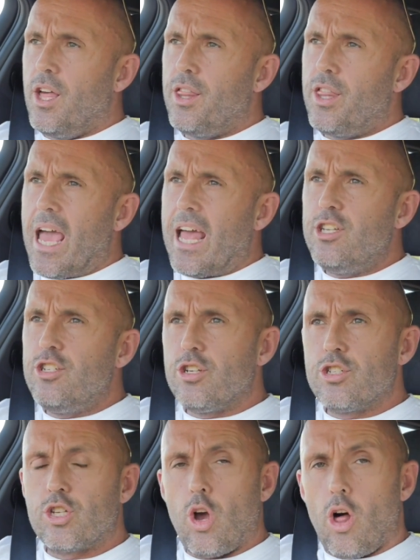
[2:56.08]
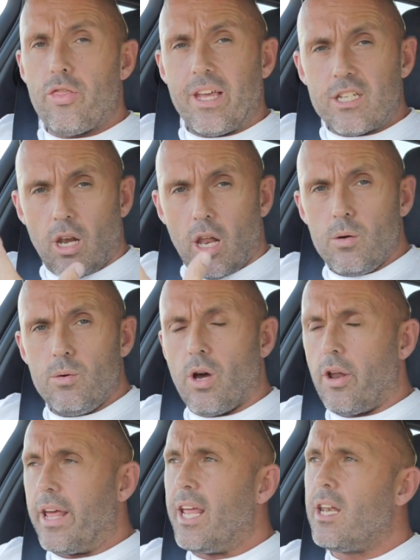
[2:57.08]
the engine's got this load
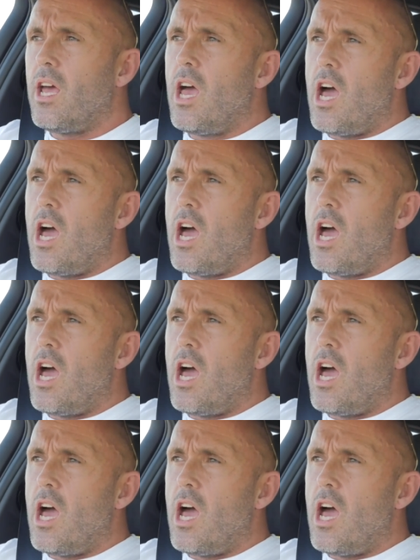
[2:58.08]
on it